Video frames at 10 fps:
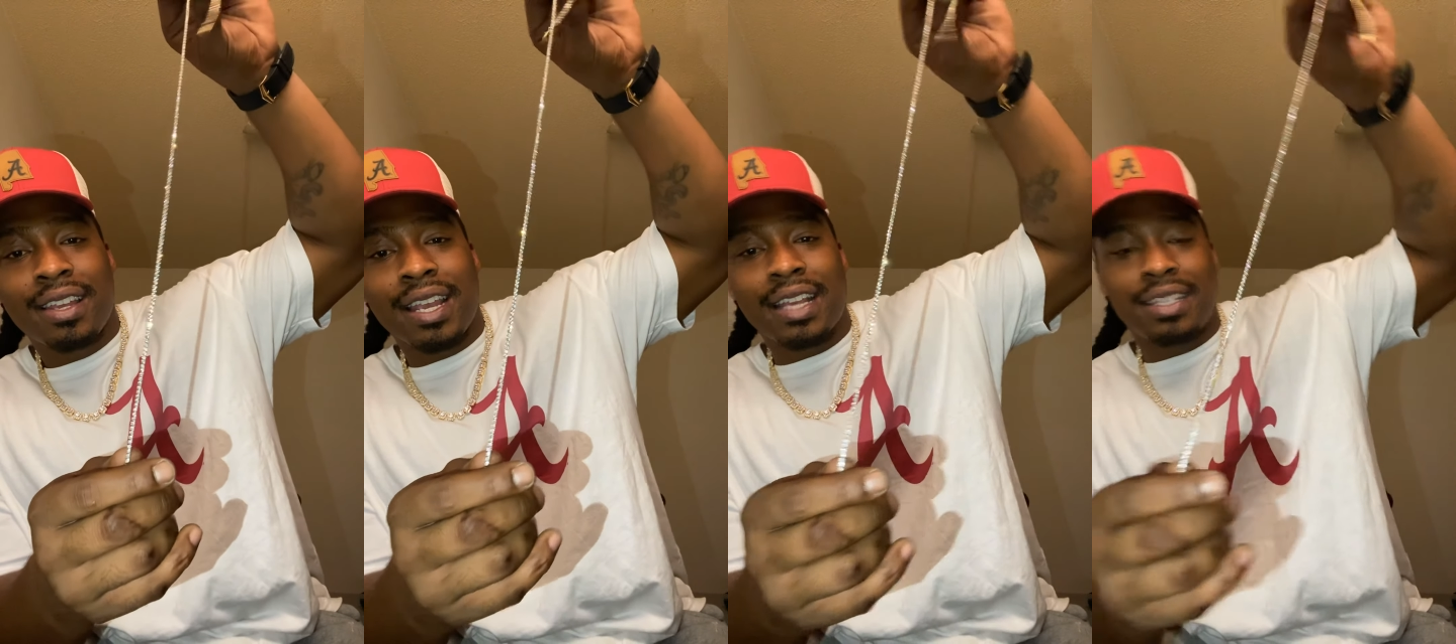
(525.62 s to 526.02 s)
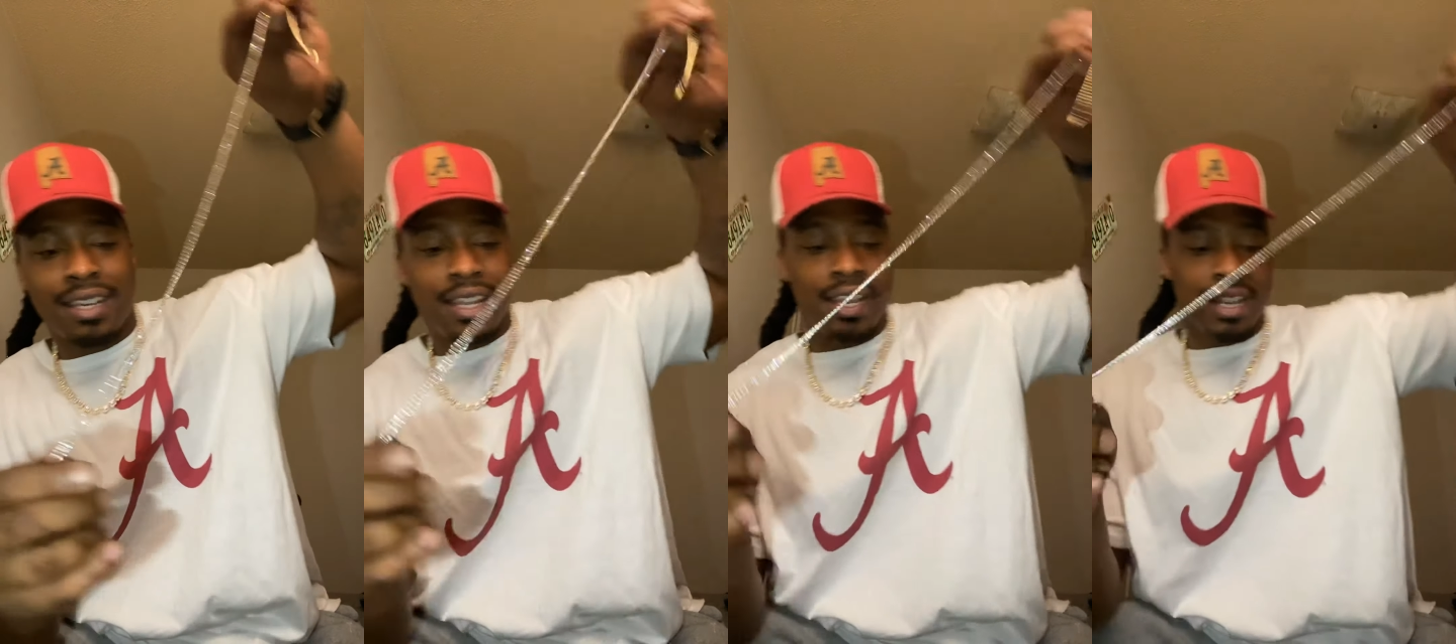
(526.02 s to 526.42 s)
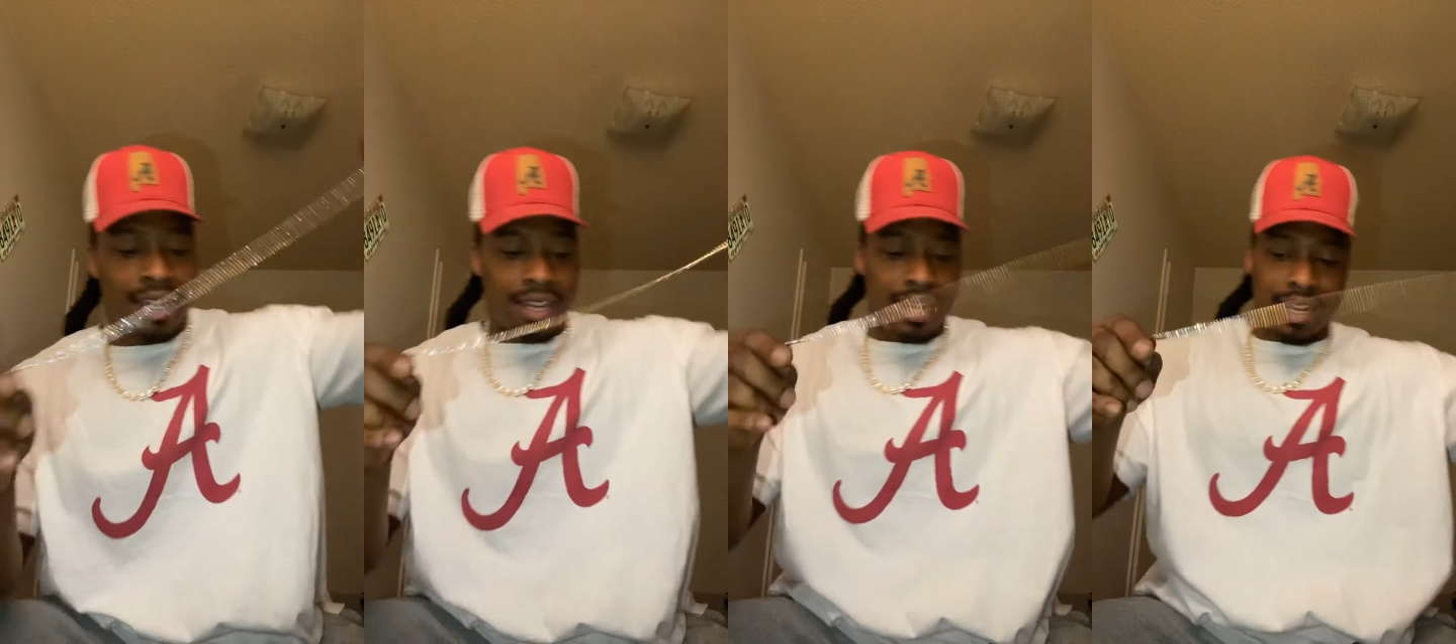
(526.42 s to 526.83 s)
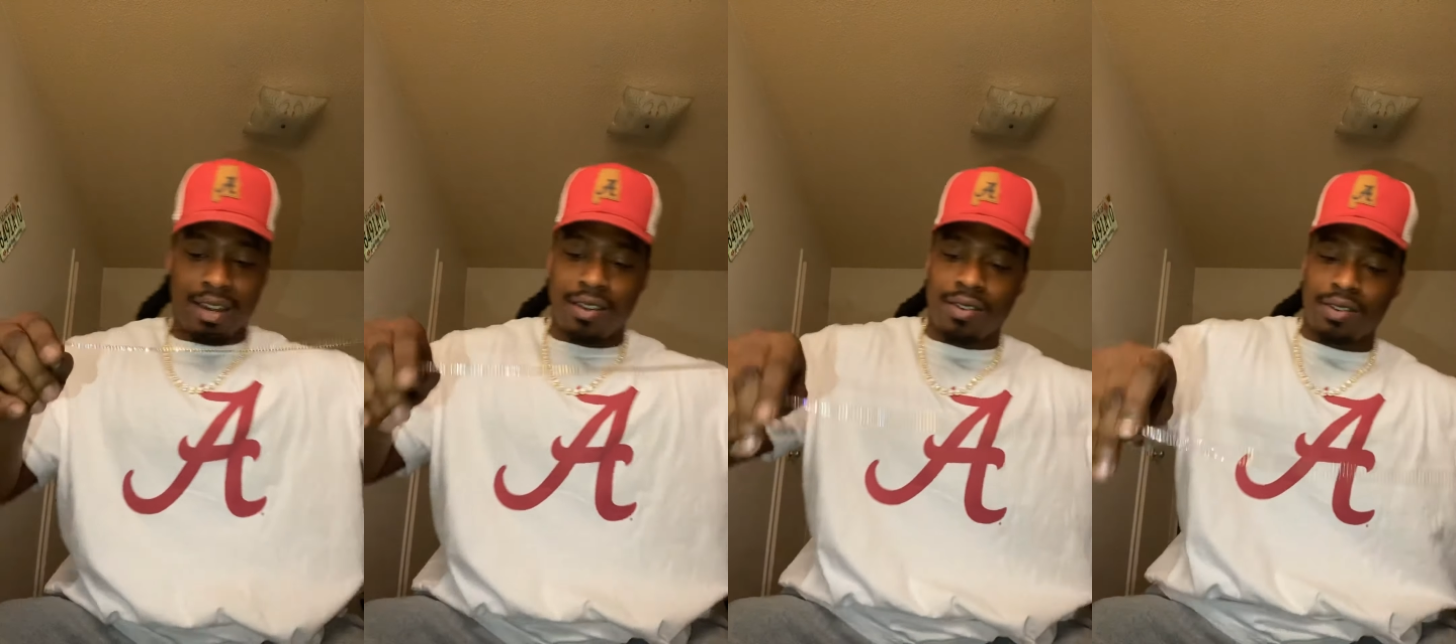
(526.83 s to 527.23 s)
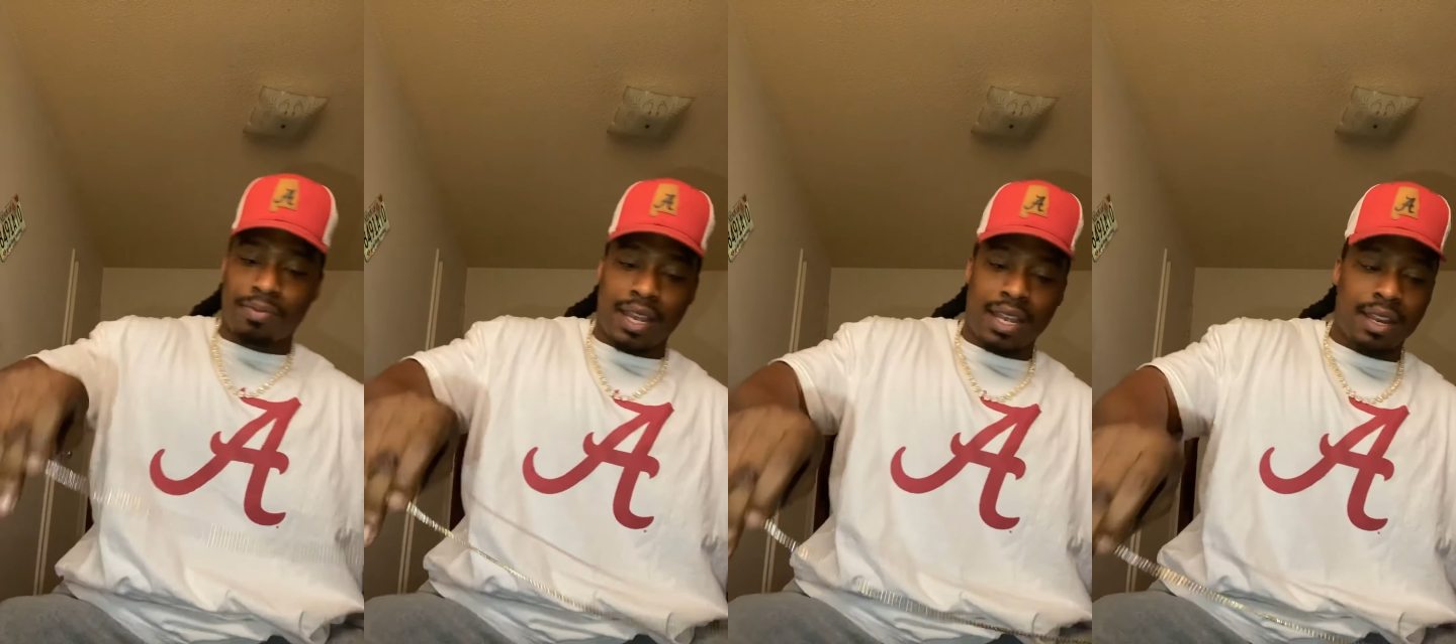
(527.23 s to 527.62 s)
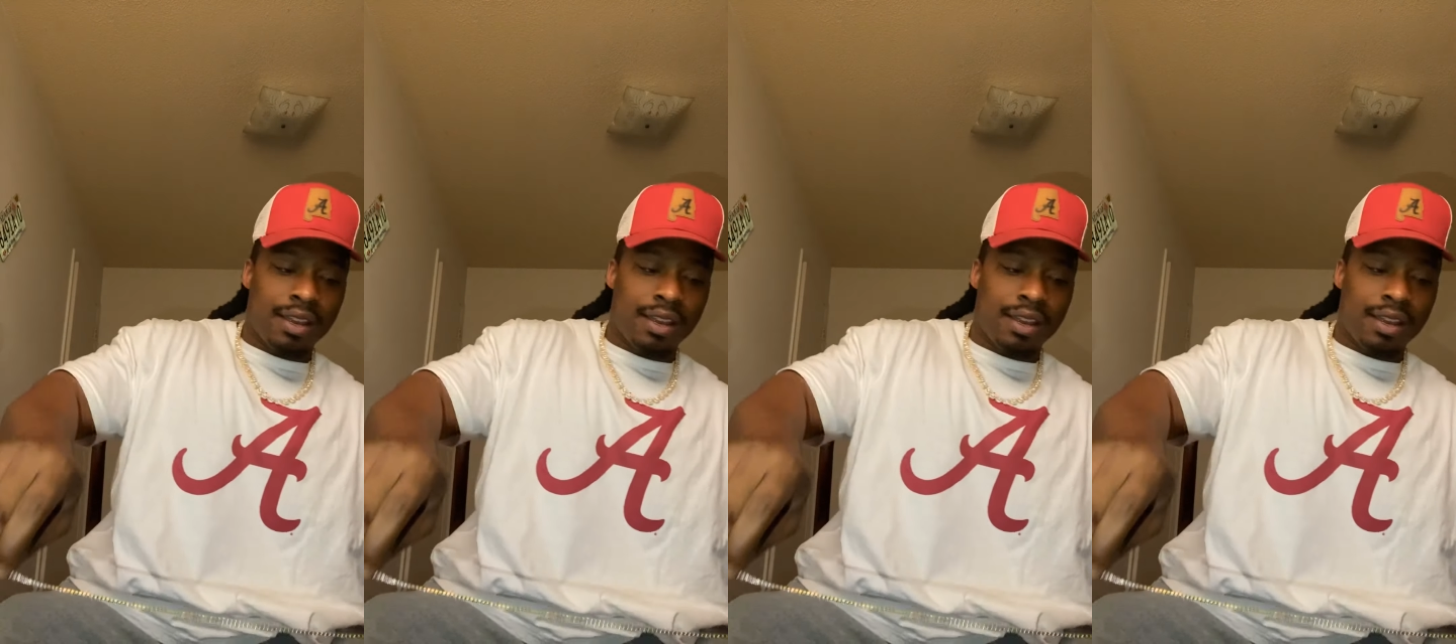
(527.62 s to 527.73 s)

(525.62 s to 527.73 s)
Yes, indeed. It does, man.